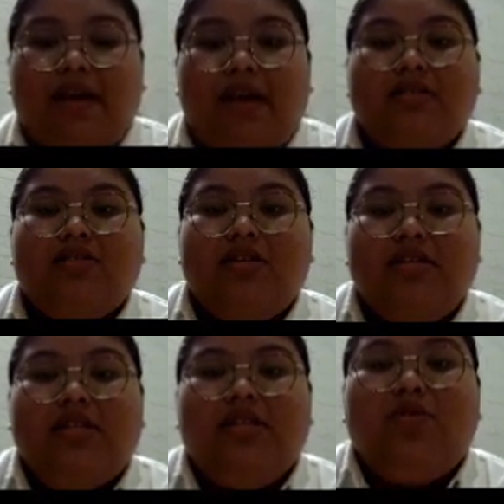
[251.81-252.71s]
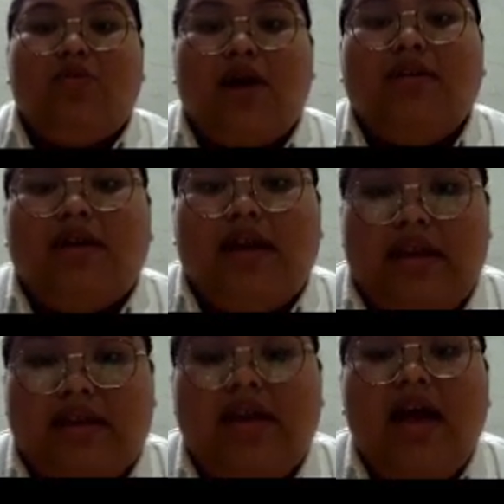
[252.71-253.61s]
HED
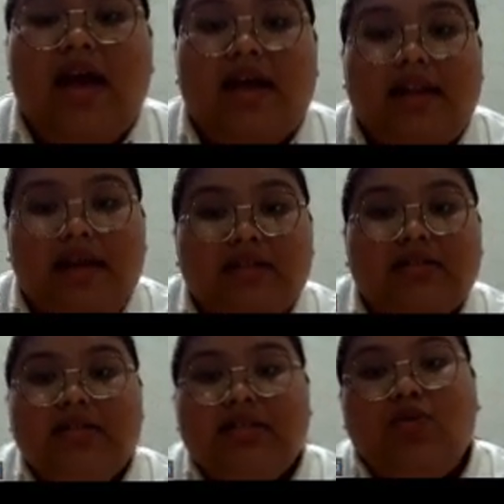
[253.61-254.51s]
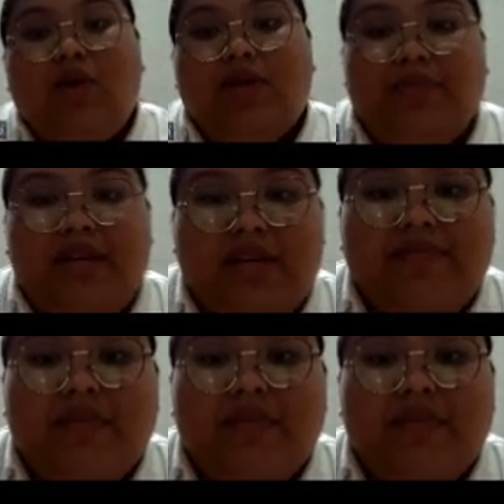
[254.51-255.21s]
1A and HED 1B,